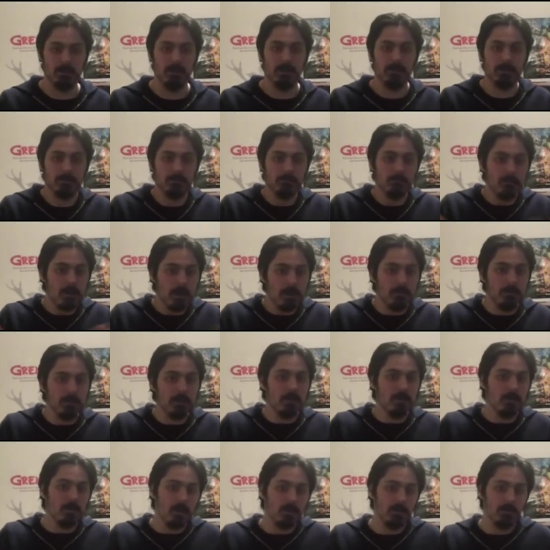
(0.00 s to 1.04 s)
like maybe
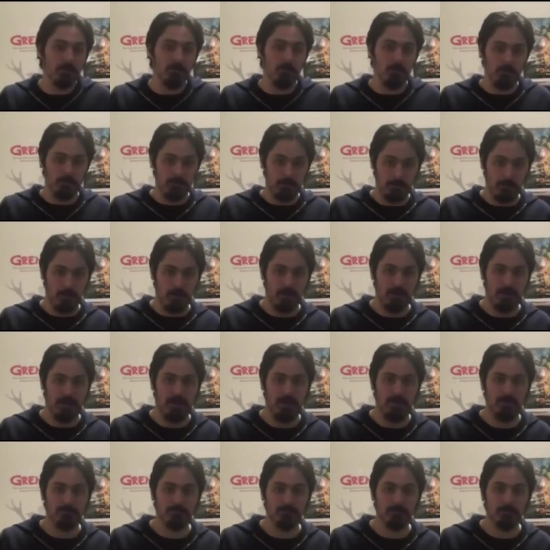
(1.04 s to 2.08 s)
another movie might
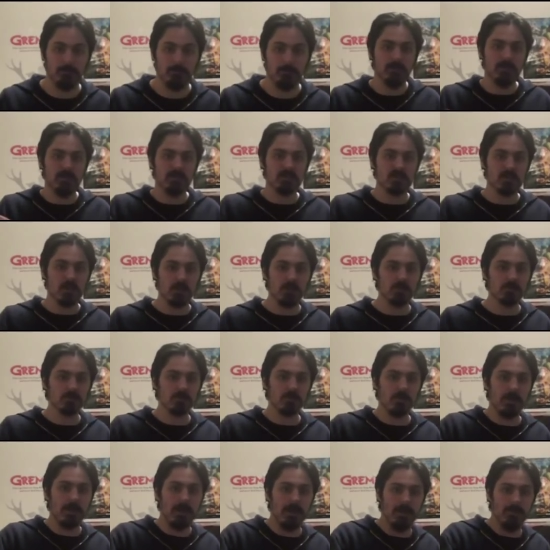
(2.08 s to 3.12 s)
have. There's
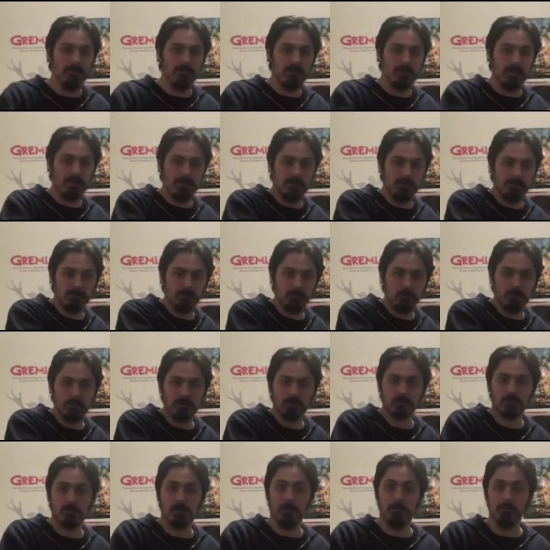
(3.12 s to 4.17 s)
also a heavy
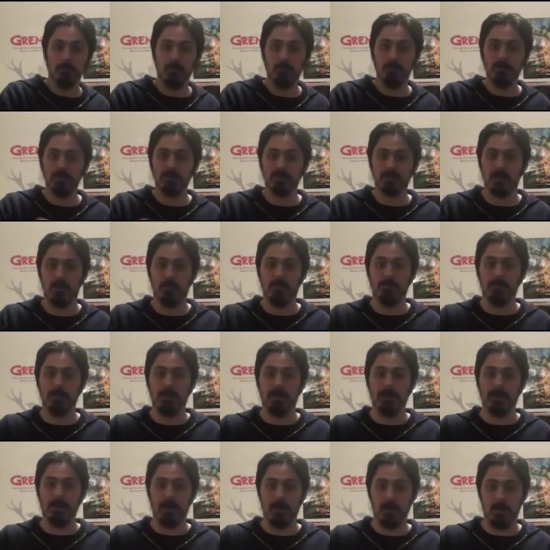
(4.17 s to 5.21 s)
influence from movies of
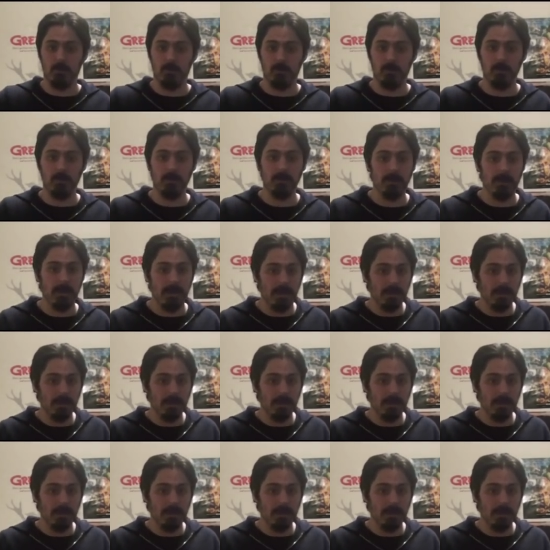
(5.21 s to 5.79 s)
that era,